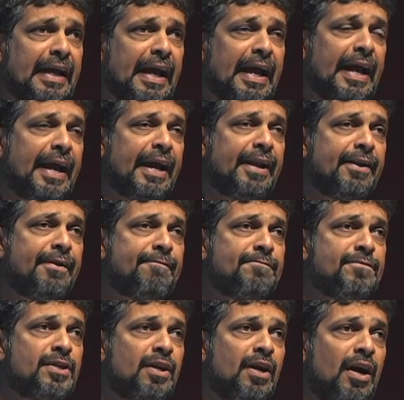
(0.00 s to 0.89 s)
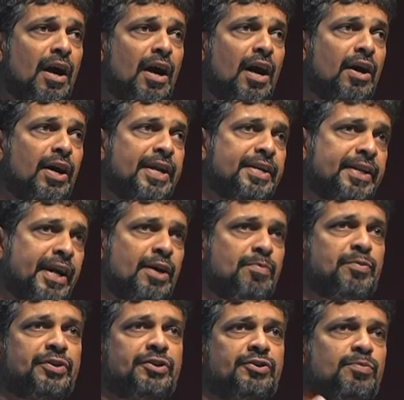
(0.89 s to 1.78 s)
And our
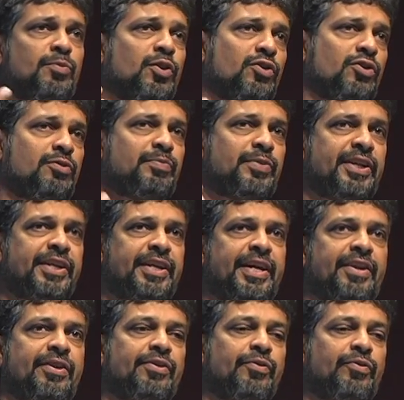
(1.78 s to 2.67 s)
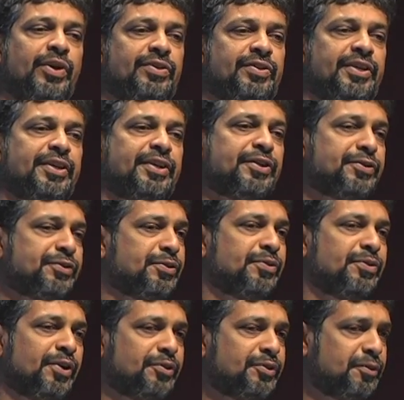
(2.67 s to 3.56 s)
entire business model is predicated on raising
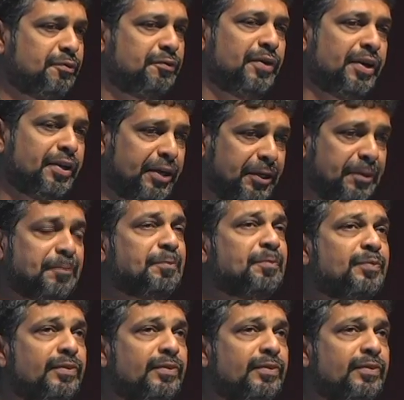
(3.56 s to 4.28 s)
additional rounds of funding.